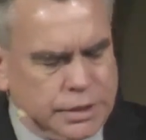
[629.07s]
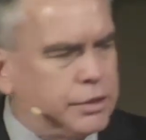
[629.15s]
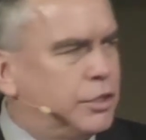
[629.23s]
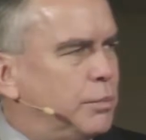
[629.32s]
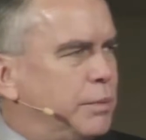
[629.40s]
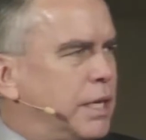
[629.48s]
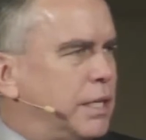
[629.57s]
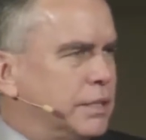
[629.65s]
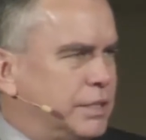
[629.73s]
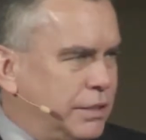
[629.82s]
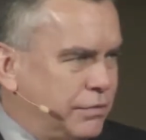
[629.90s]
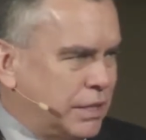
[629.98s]
Now, the
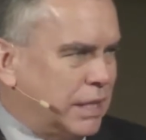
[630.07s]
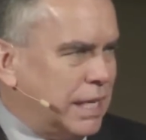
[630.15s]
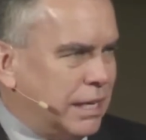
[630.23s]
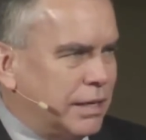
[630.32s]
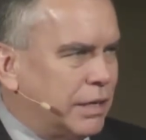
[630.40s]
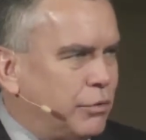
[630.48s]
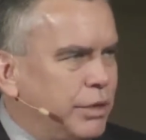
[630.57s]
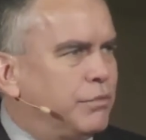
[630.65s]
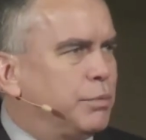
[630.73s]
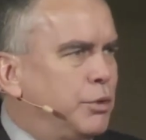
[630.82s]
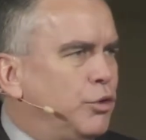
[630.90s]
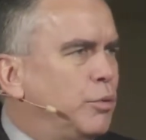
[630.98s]
terminology of cloud, I
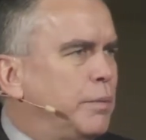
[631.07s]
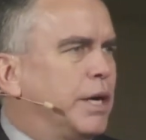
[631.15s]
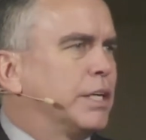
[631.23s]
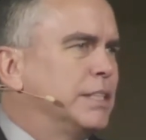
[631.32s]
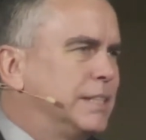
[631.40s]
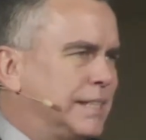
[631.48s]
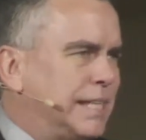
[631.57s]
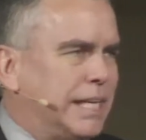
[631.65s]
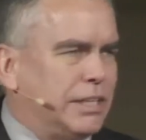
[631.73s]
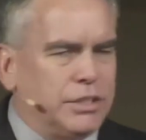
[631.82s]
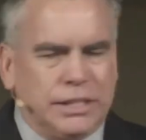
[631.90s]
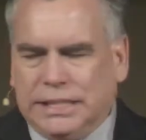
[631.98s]
read from the New American
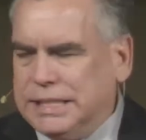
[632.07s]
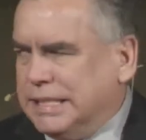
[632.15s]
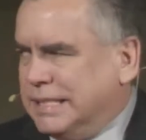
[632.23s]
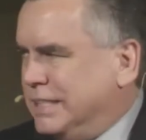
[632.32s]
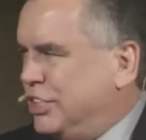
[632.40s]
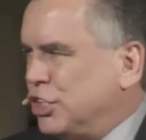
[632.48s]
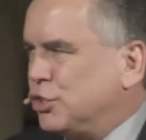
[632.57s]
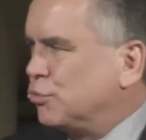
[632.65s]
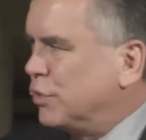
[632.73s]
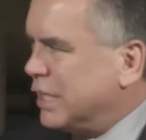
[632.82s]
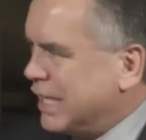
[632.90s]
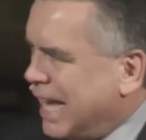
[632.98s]
Standard, it, it, just
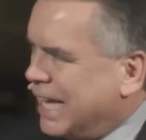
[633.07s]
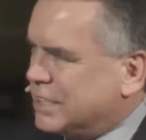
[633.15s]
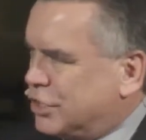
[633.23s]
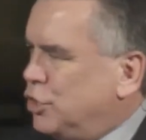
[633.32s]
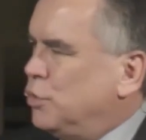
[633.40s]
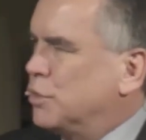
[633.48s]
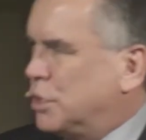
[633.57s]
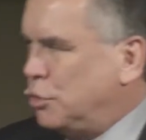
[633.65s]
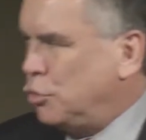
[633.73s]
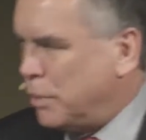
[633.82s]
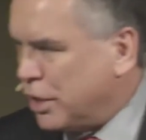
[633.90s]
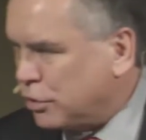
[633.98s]
really has to do with a
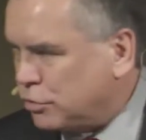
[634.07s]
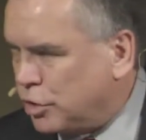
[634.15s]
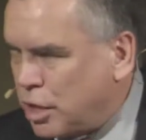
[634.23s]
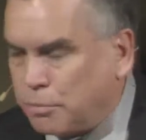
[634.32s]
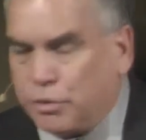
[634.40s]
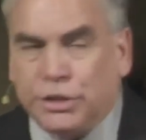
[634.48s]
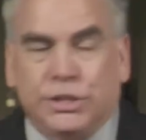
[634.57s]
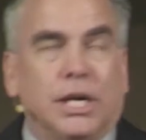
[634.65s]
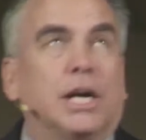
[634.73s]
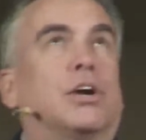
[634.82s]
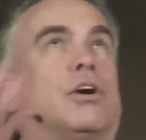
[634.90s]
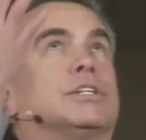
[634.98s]
numerical number. It's
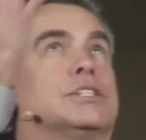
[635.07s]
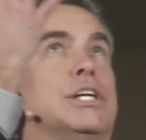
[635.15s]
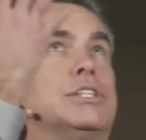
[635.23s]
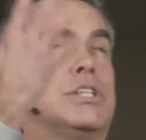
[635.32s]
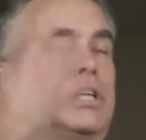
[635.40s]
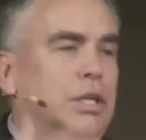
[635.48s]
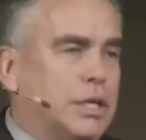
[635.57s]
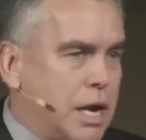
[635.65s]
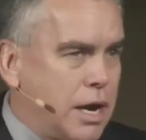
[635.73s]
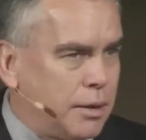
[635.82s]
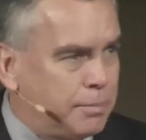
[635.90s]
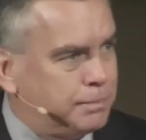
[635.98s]
not causing us to look
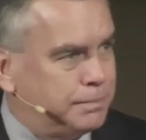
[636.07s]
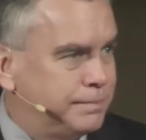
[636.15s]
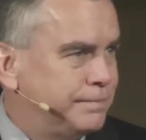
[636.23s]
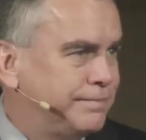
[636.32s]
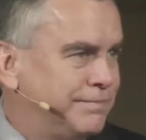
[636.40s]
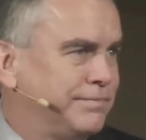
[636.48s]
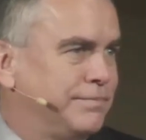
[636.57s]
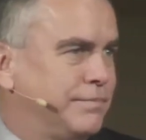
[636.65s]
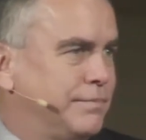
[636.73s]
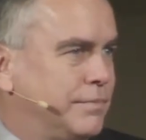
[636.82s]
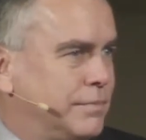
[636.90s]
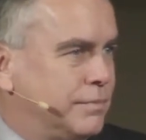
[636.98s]
up,
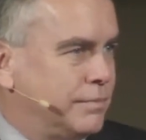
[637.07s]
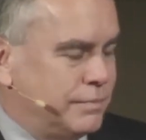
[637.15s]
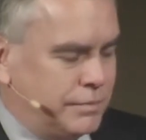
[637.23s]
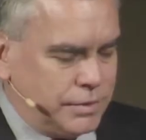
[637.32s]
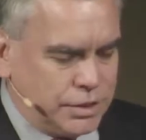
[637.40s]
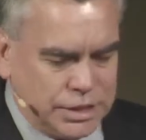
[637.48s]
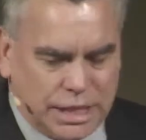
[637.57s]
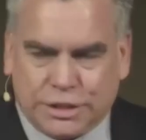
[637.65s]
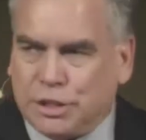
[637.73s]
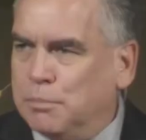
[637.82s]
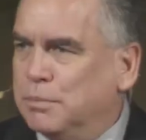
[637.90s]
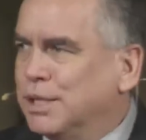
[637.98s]
it's not
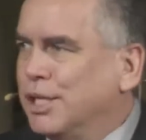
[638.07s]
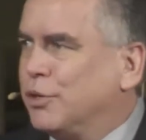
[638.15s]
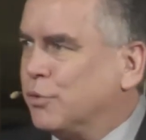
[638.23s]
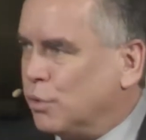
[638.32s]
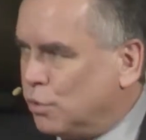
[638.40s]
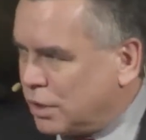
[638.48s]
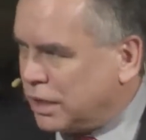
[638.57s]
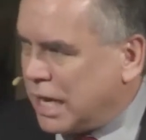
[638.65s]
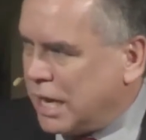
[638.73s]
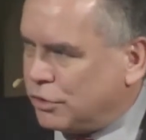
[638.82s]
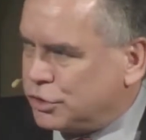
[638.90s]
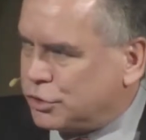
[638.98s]
some literal
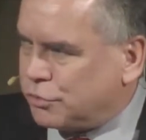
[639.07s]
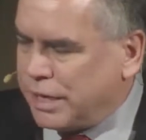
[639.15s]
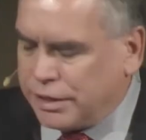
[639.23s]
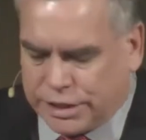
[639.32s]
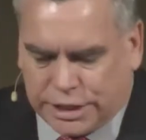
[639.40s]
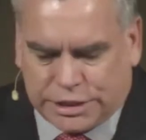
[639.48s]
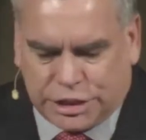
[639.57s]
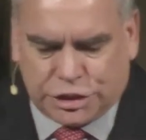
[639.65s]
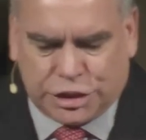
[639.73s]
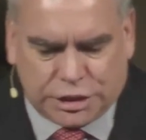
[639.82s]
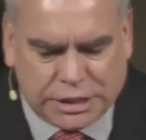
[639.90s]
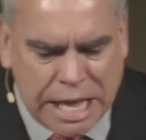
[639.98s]
cloud surrounding us.
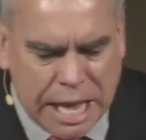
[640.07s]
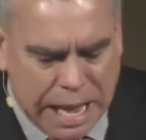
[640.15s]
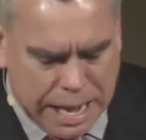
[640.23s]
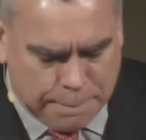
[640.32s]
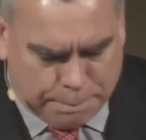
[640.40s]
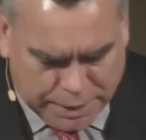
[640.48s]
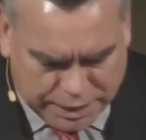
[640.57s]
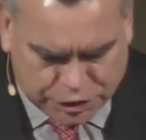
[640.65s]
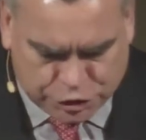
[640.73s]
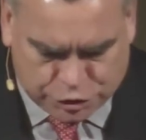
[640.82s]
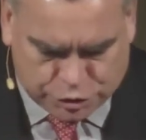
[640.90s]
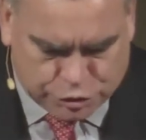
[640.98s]
It's just a
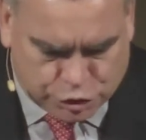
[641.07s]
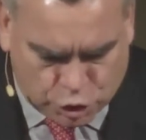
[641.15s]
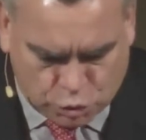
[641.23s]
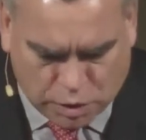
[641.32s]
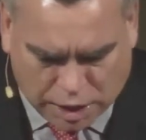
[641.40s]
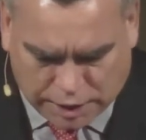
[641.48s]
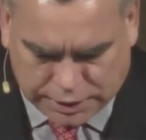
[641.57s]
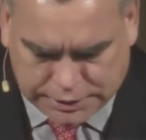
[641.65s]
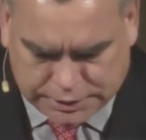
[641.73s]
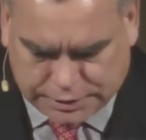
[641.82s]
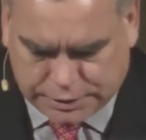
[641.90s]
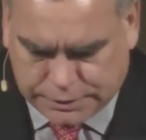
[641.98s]
picture to
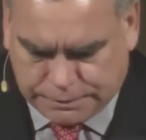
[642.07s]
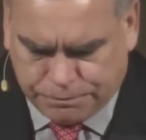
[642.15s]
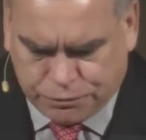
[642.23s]
us